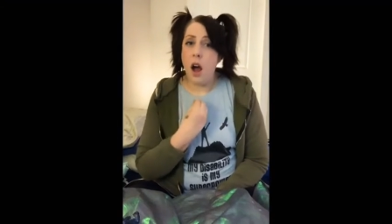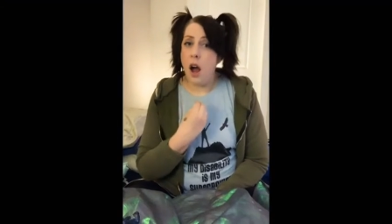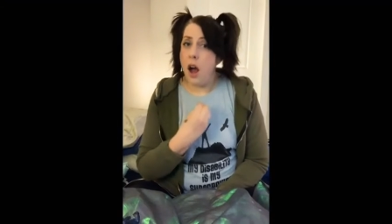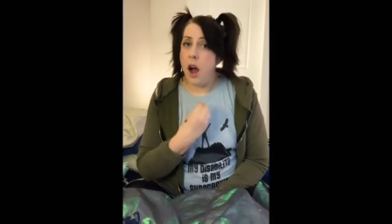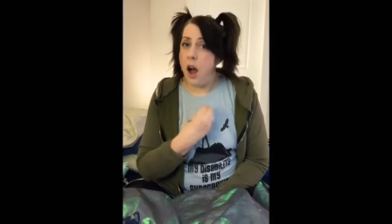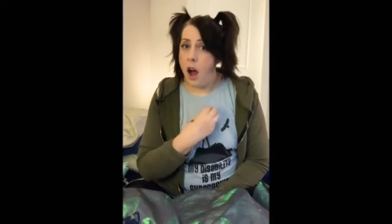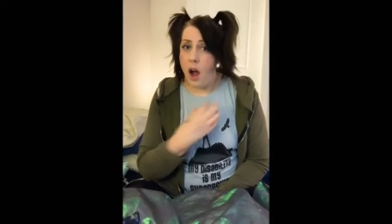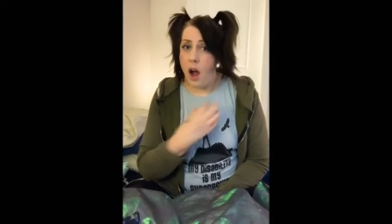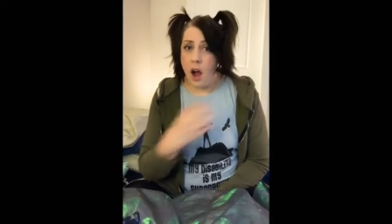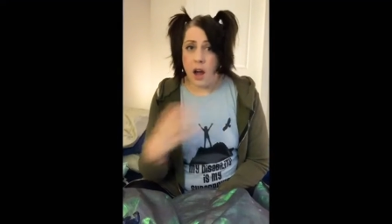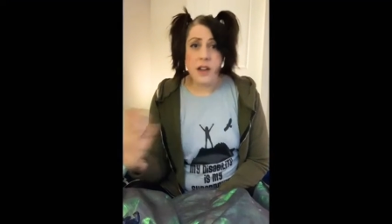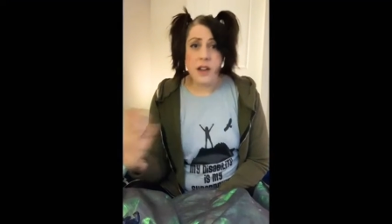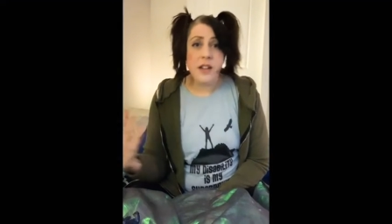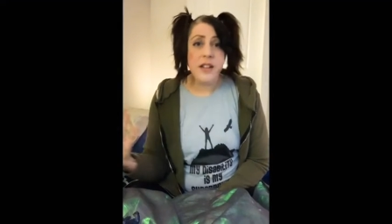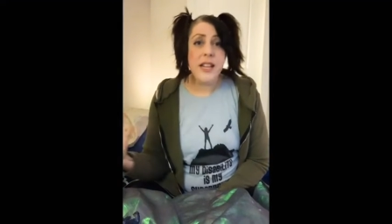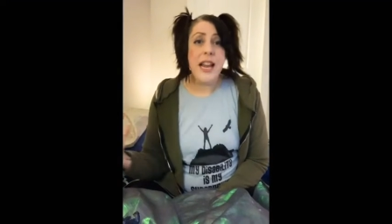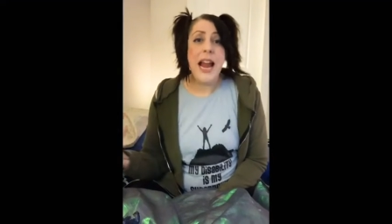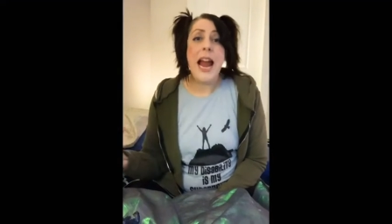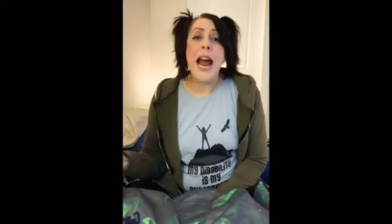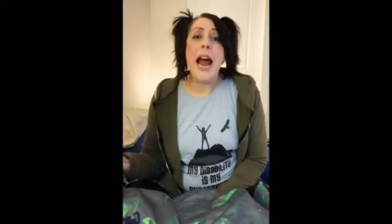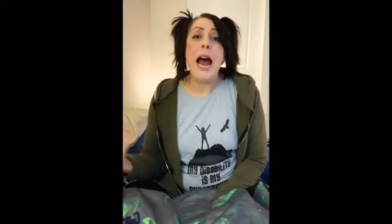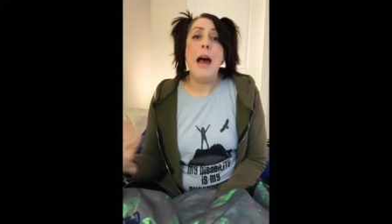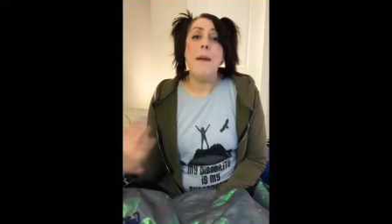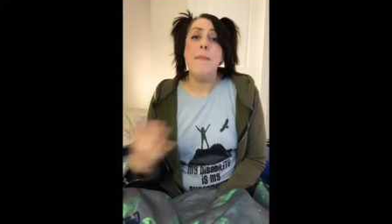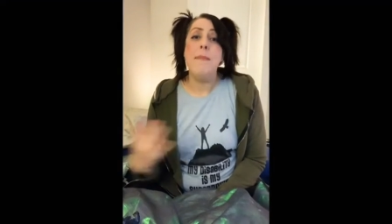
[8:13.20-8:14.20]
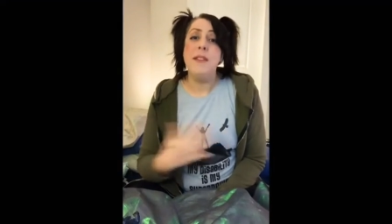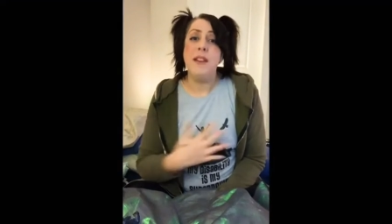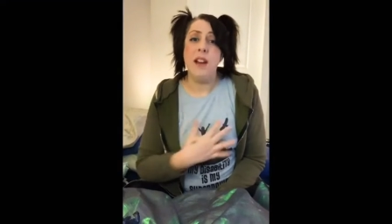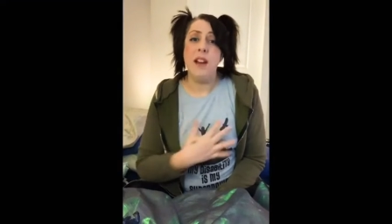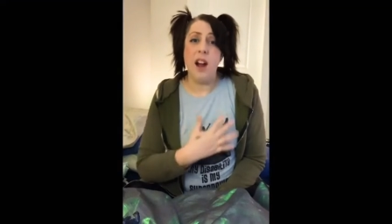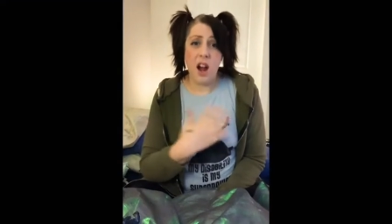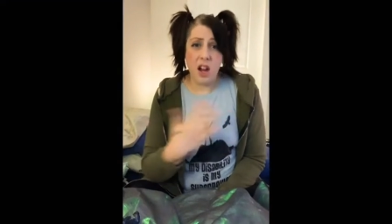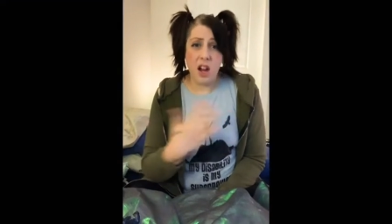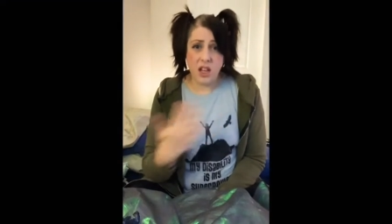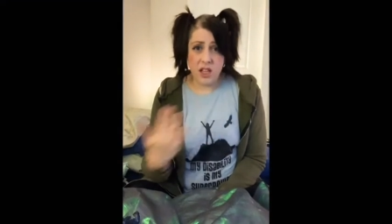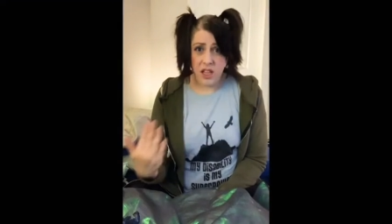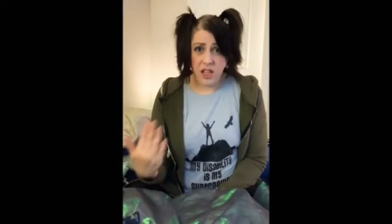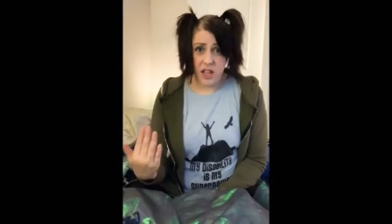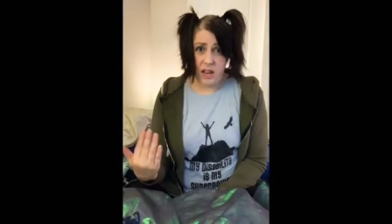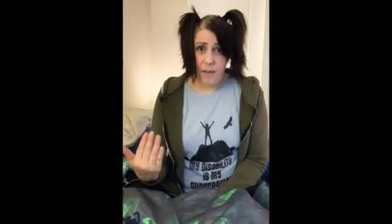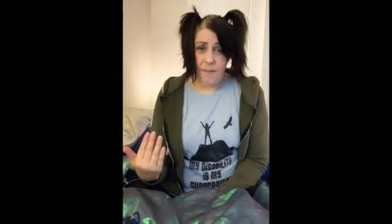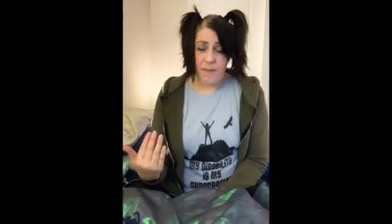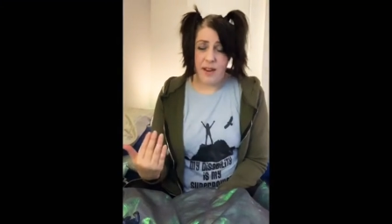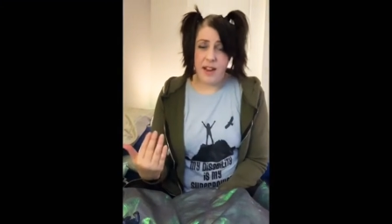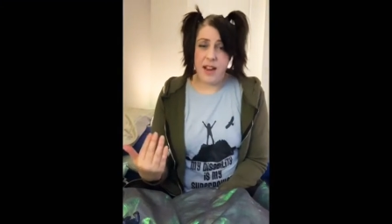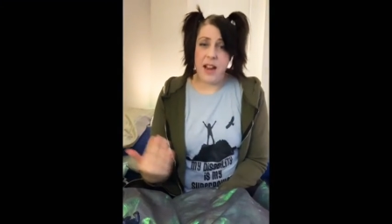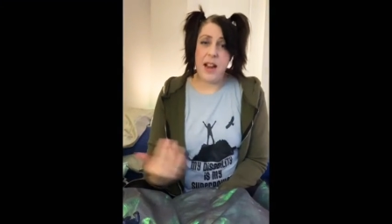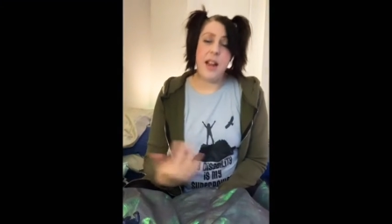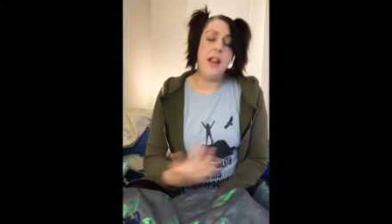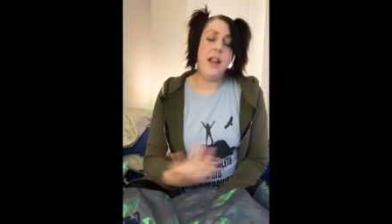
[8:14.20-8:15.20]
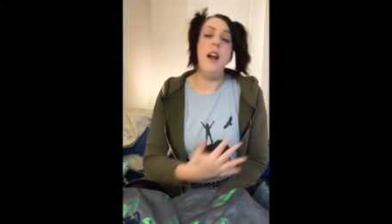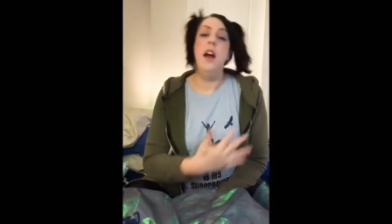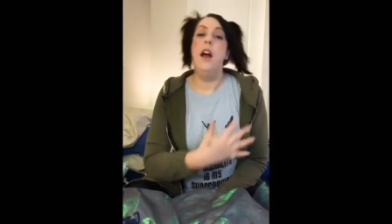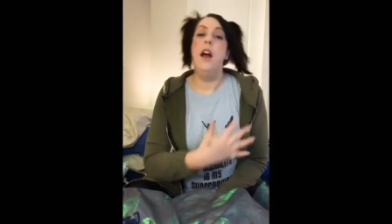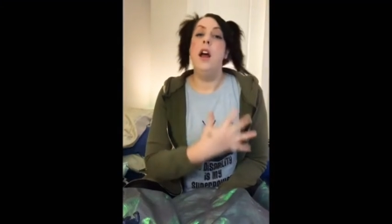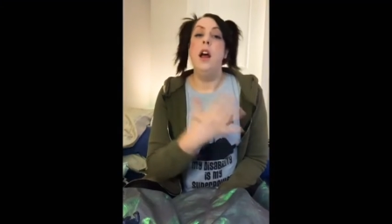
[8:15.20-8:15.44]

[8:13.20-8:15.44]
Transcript: untapped, unlimited